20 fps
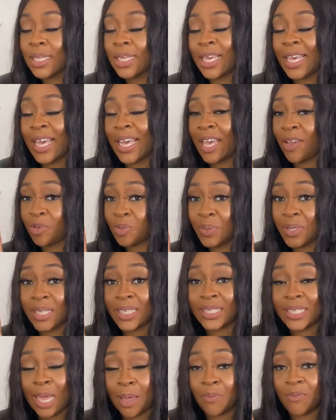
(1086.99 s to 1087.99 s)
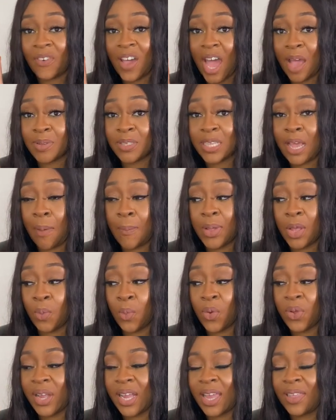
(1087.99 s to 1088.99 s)
it gives me the same vibes as Ebony
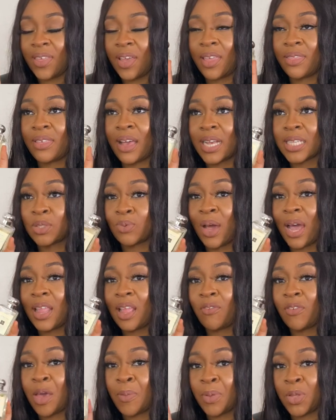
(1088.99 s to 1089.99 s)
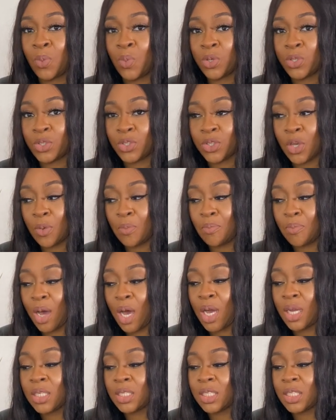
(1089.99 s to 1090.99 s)
Wood, and I think that's why I love Ebony Wood so
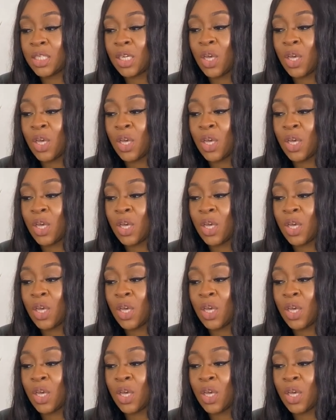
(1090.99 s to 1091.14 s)
much.